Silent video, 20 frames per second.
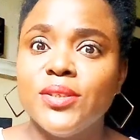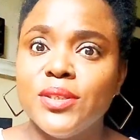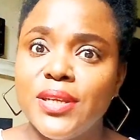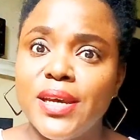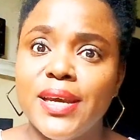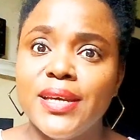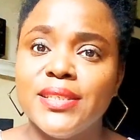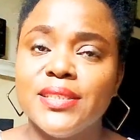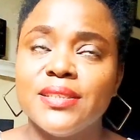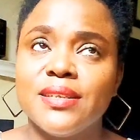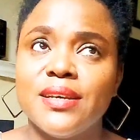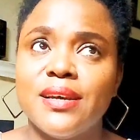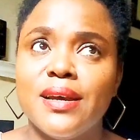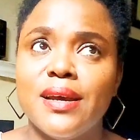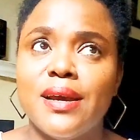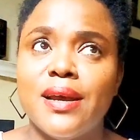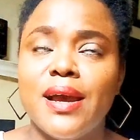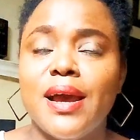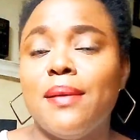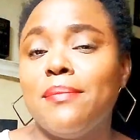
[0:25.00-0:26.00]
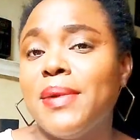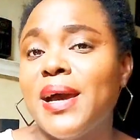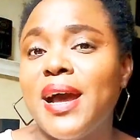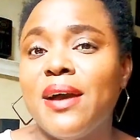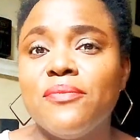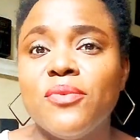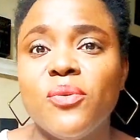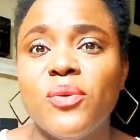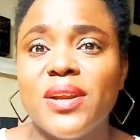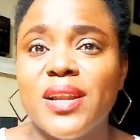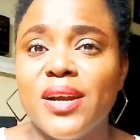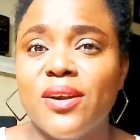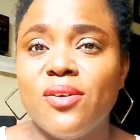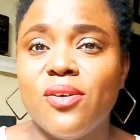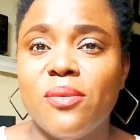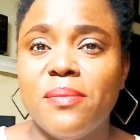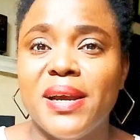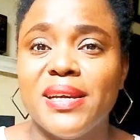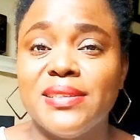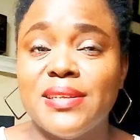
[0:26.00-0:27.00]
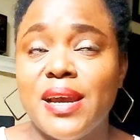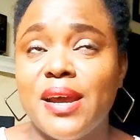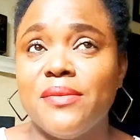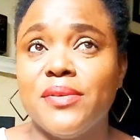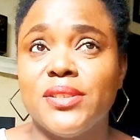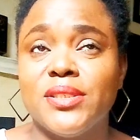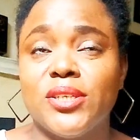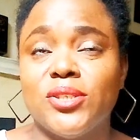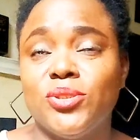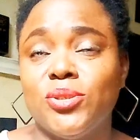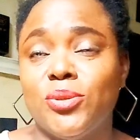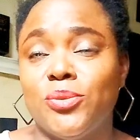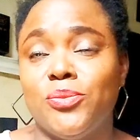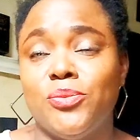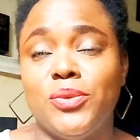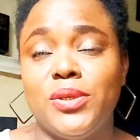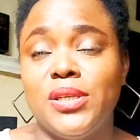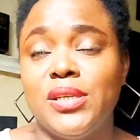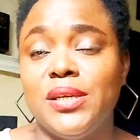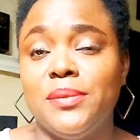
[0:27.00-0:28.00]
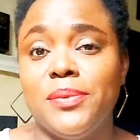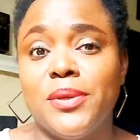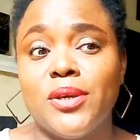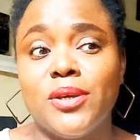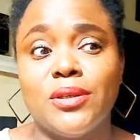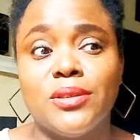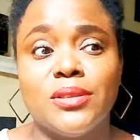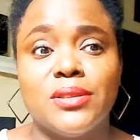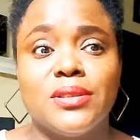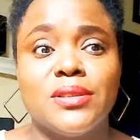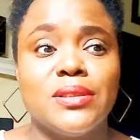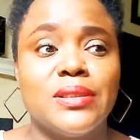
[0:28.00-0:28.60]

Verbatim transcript: Today I'm having what I call my diary session really because